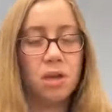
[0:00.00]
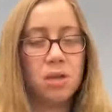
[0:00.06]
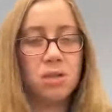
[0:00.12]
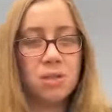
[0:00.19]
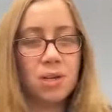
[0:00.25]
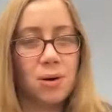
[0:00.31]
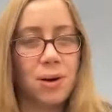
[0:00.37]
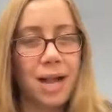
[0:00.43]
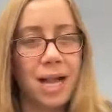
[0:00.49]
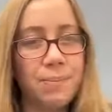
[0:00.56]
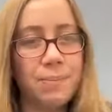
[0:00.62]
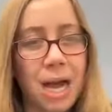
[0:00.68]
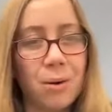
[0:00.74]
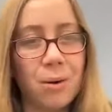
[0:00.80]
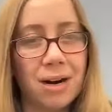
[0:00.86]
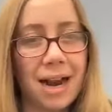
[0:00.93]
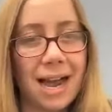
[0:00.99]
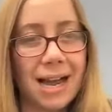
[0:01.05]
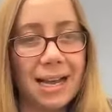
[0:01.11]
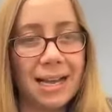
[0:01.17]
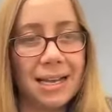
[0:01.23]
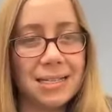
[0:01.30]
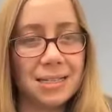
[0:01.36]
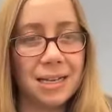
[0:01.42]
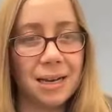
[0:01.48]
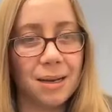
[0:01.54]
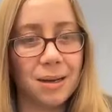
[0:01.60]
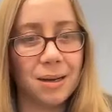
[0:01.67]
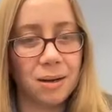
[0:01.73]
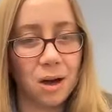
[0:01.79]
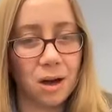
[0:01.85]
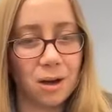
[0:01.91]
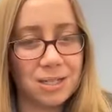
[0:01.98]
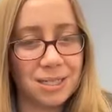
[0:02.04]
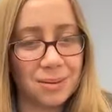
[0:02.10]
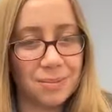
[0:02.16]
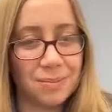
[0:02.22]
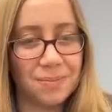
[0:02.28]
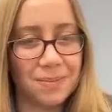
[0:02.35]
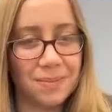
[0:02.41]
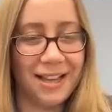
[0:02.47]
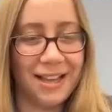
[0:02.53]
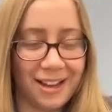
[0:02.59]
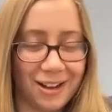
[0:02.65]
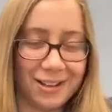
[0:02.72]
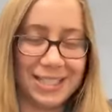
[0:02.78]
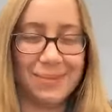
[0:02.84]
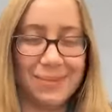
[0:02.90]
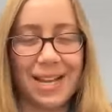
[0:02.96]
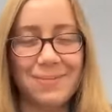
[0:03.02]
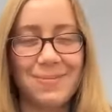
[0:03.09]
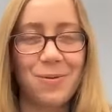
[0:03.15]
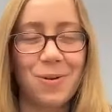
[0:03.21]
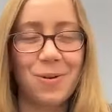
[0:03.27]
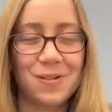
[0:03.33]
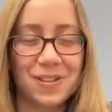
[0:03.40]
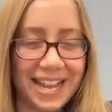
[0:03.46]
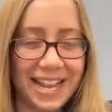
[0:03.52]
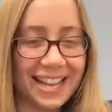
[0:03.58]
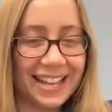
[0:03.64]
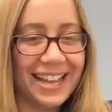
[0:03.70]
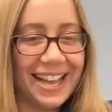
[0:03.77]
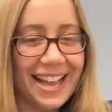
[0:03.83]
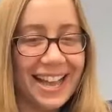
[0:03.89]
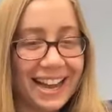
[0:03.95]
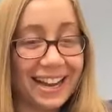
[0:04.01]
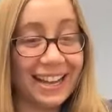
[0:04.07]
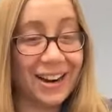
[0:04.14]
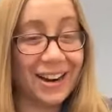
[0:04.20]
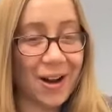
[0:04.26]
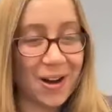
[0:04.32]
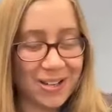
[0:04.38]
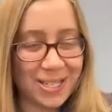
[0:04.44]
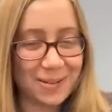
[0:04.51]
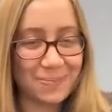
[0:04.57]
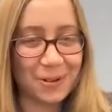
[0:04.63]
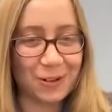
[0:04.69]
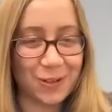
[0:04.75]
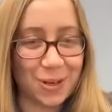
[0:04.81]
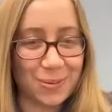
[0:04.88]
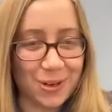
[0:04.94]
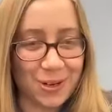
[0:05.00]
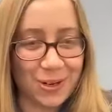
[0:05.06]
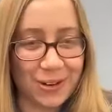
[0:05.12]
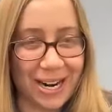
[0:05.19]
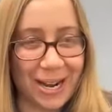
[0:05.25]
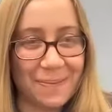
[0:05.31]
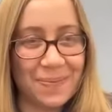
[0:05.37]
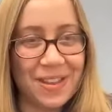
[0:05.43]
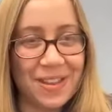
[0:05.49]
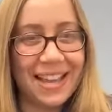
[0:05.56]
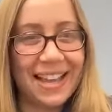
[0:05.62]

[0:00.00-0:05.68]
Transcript: So MPOWER has an awesome, that's my word of the day, an awesome referral program.